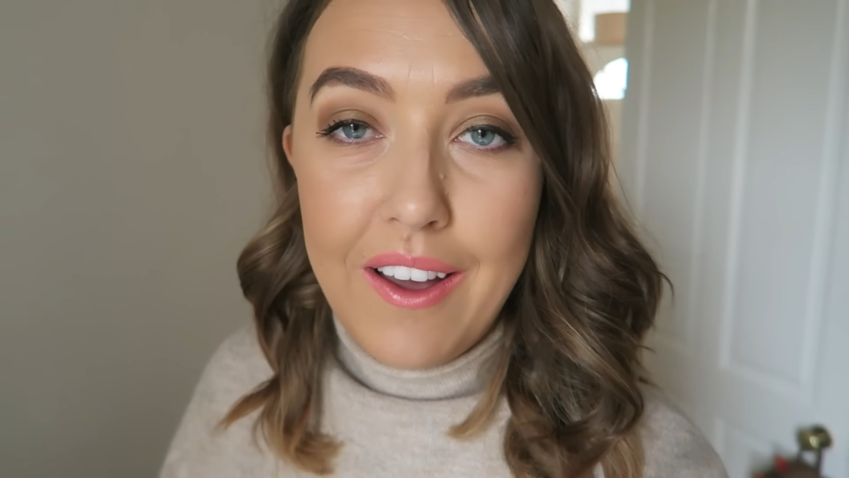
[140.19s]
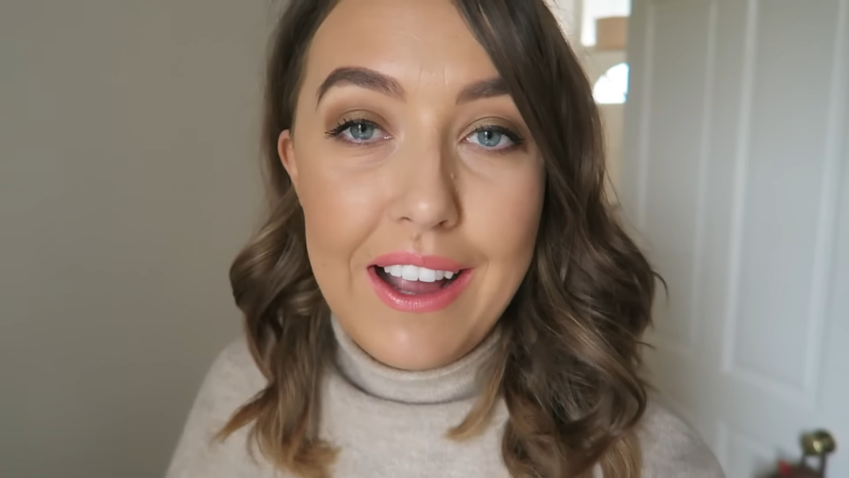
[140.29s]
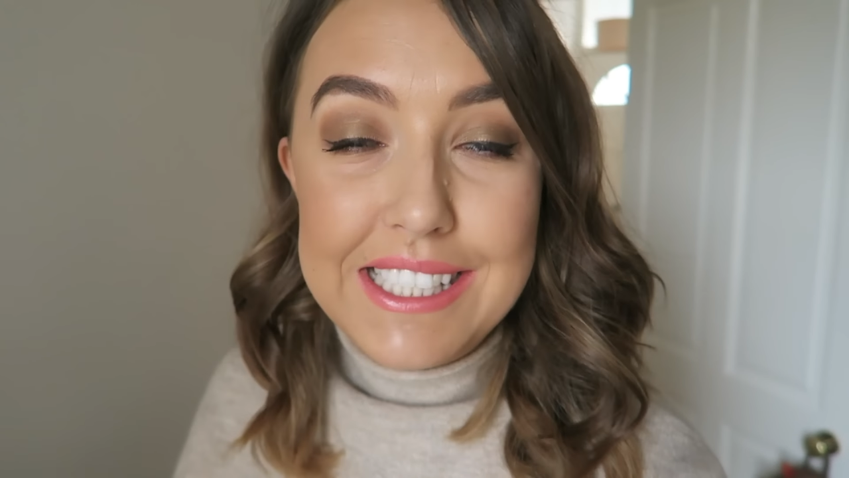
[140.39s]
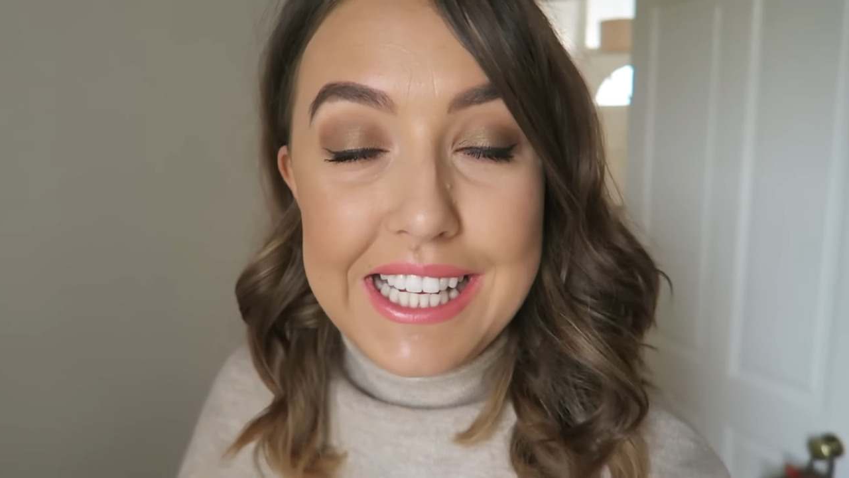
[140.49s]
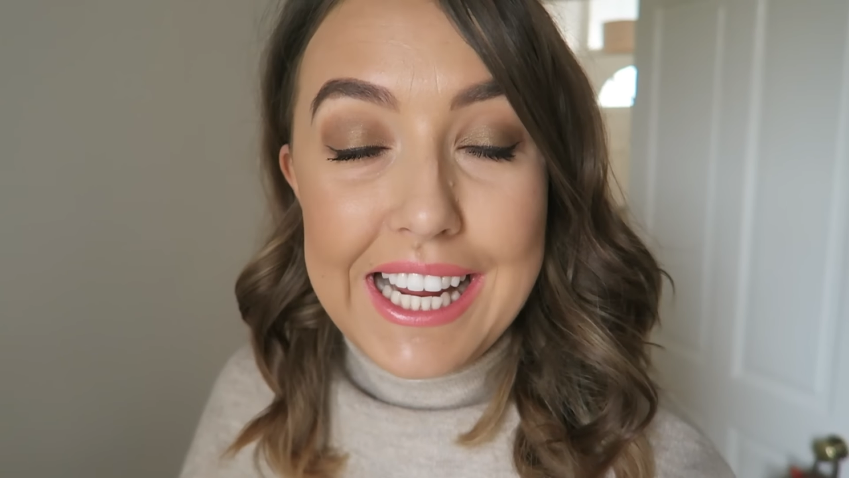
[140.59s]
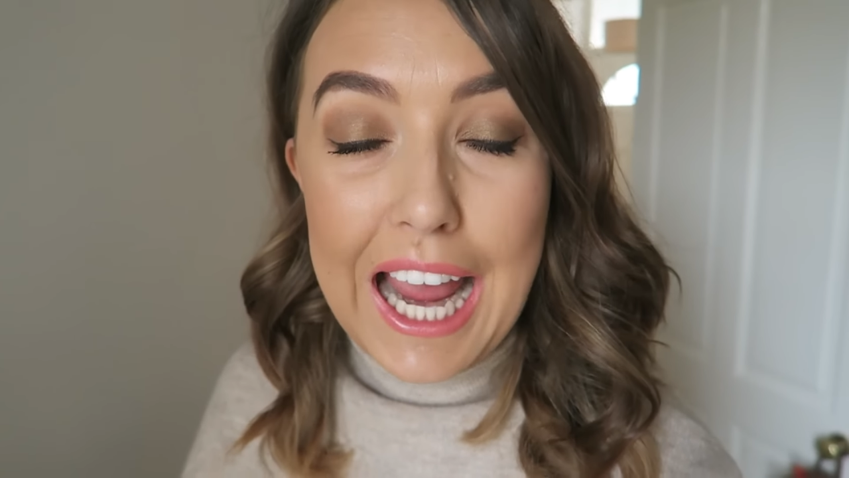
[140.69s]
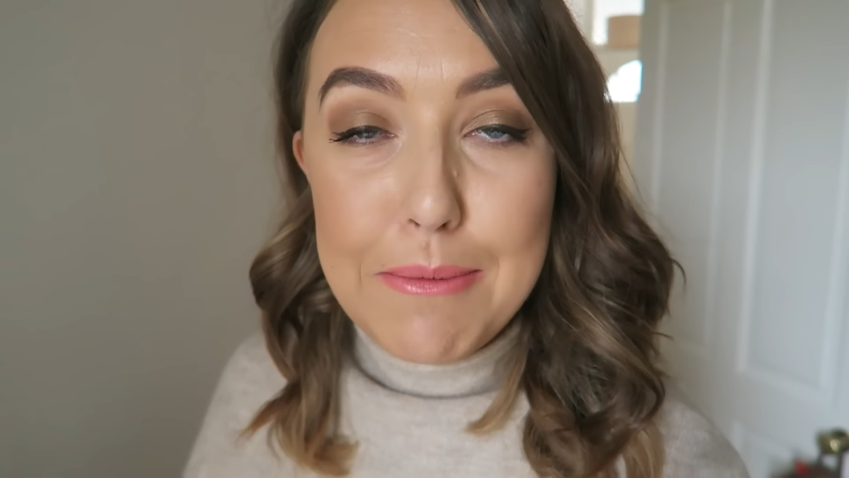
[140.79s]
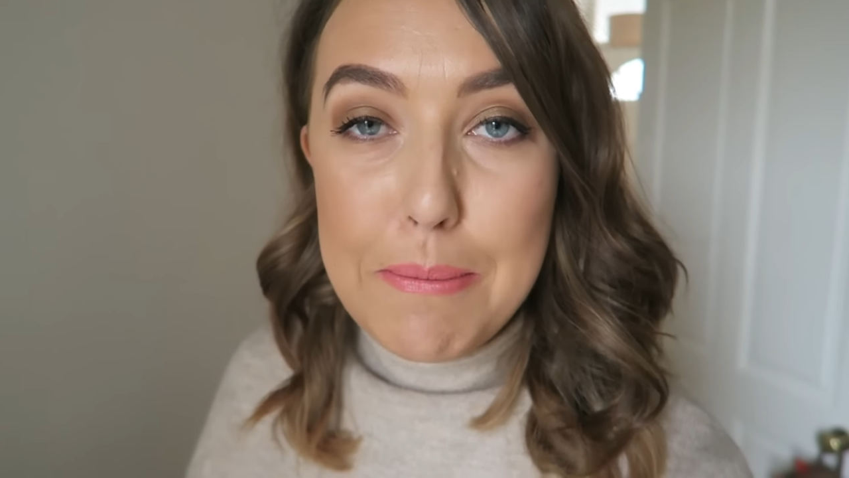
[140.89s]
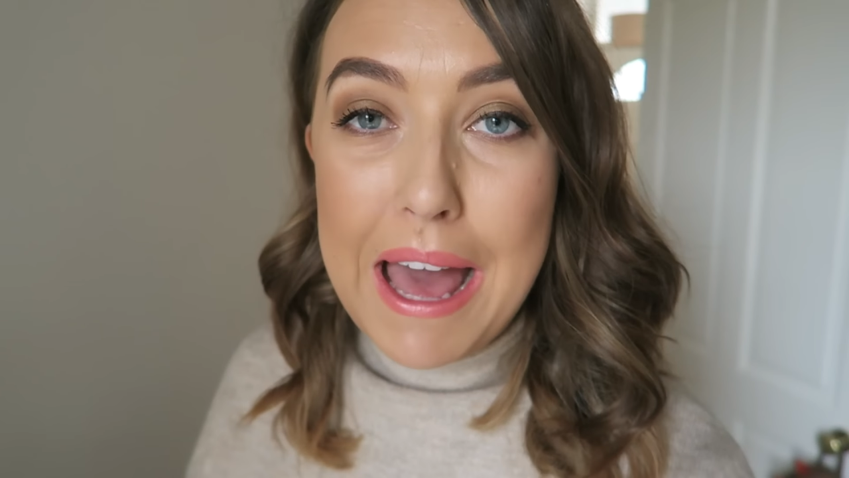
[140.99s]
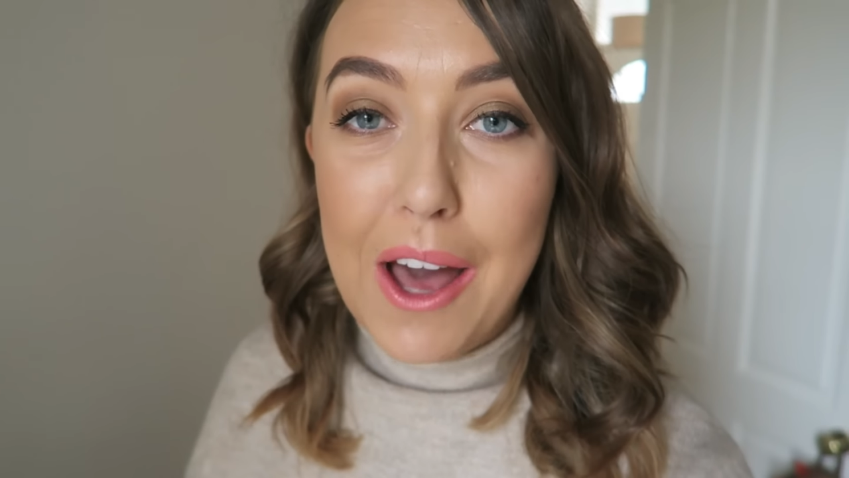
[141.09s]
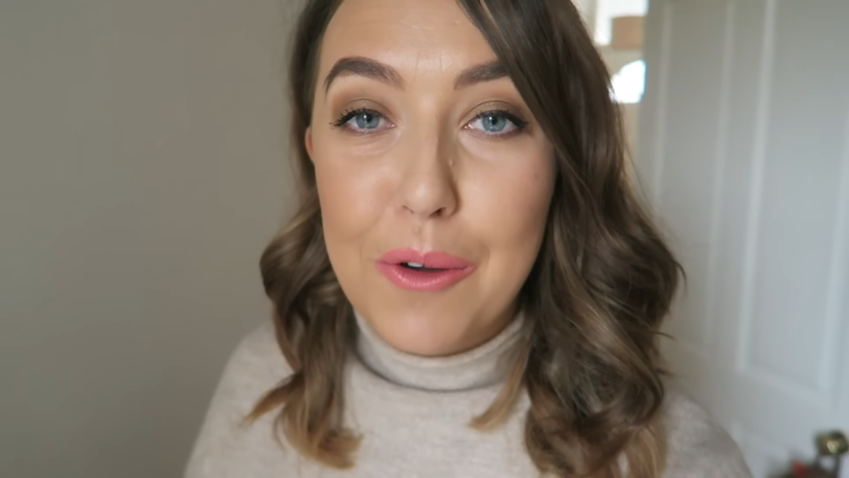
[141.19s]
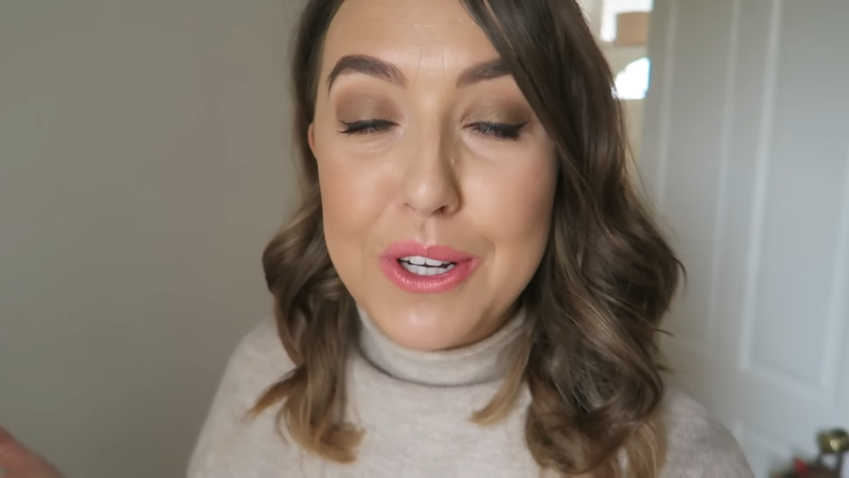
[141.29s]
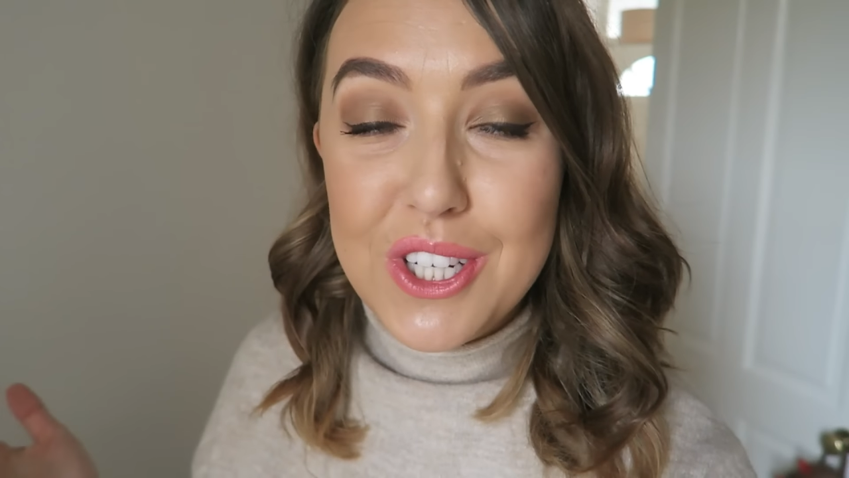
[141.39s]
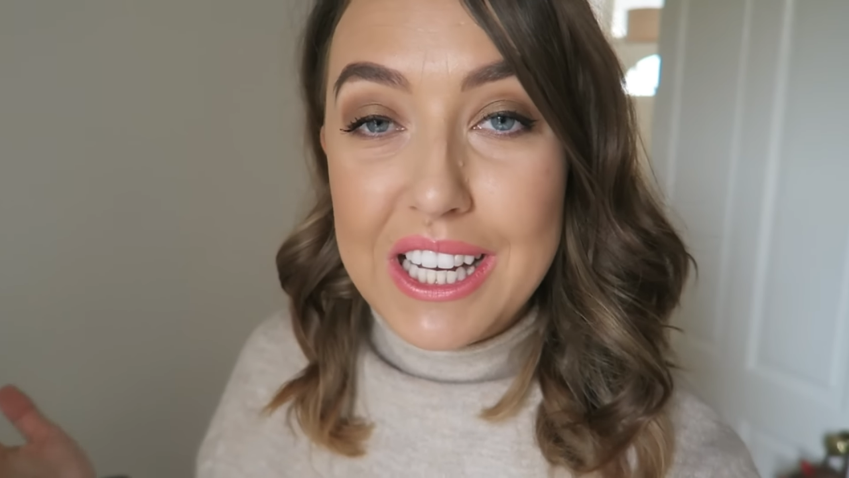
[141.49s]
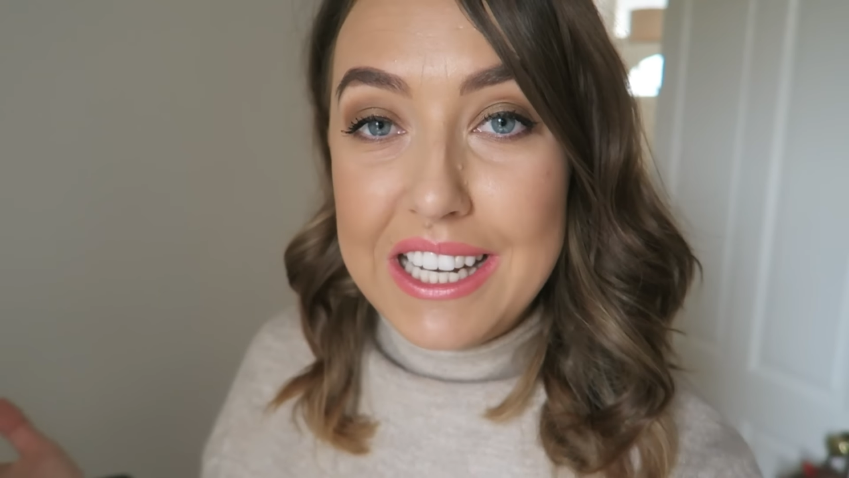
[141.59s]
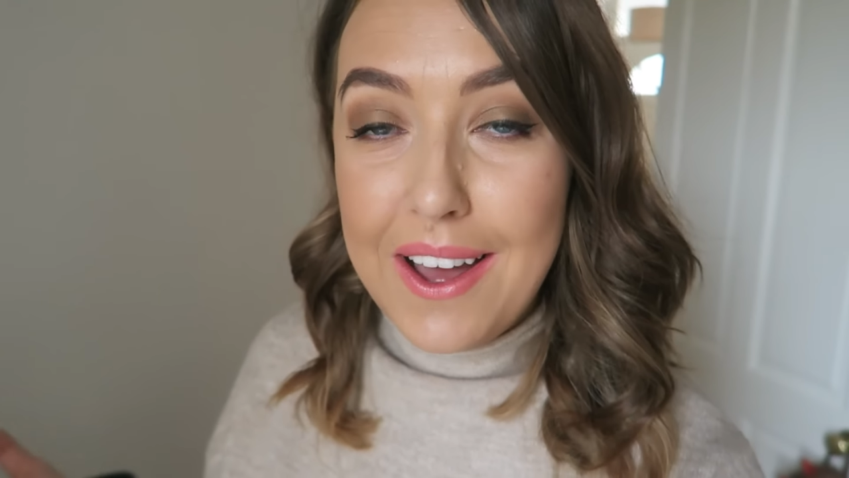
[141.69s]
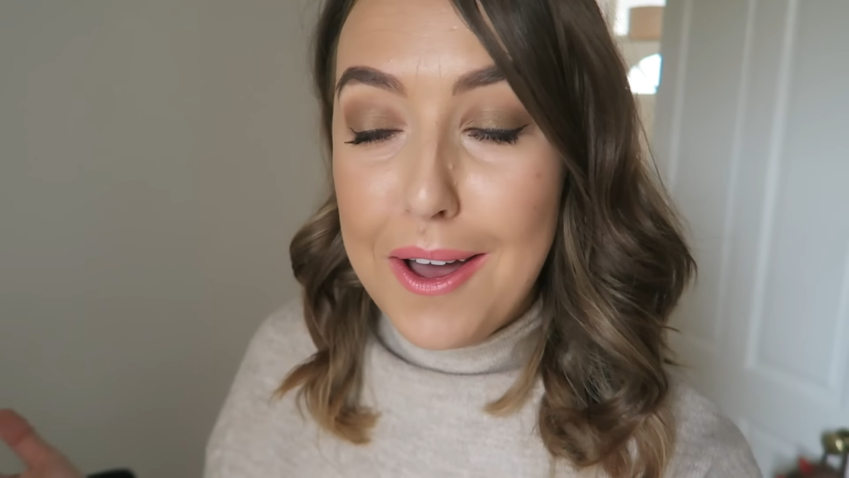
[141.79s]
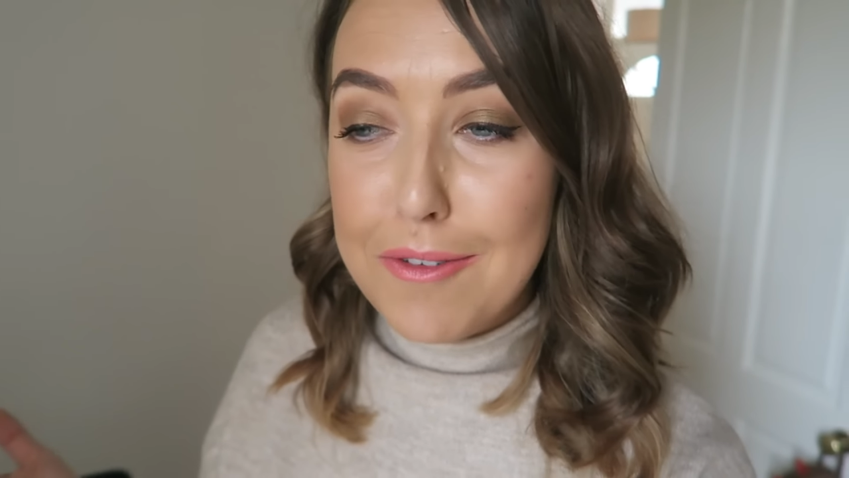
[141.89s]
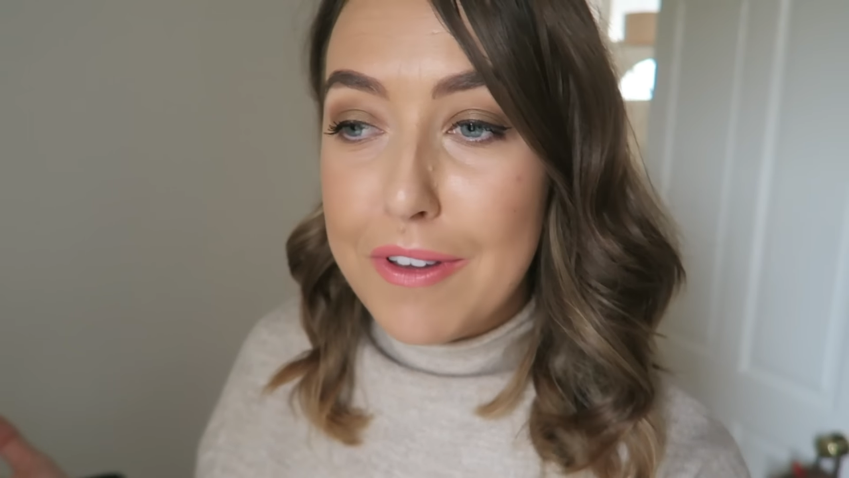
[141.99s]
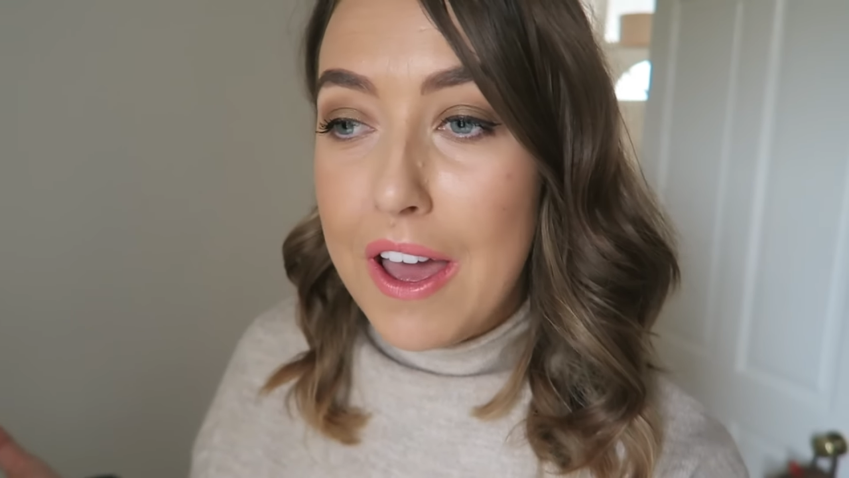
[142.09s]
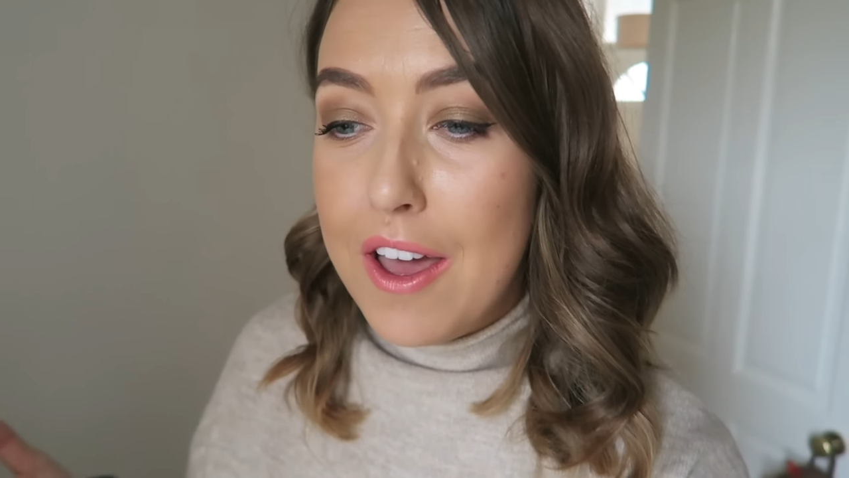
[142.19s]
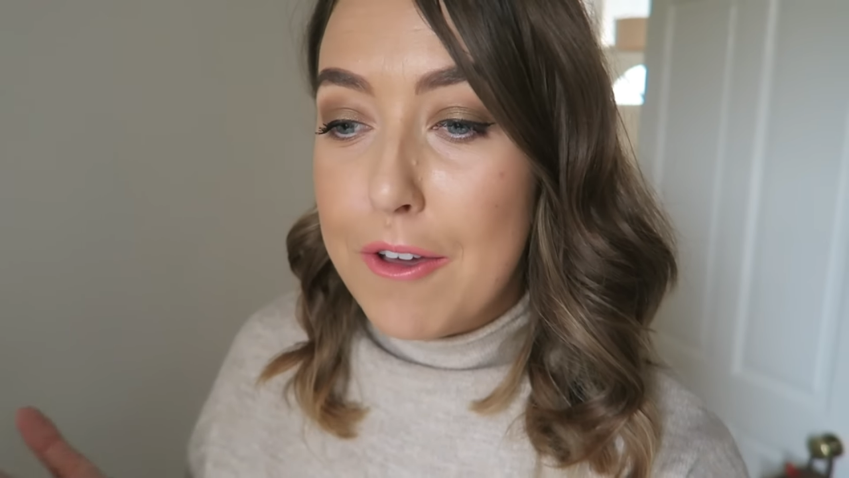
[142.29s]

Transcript: idea came about, which I love.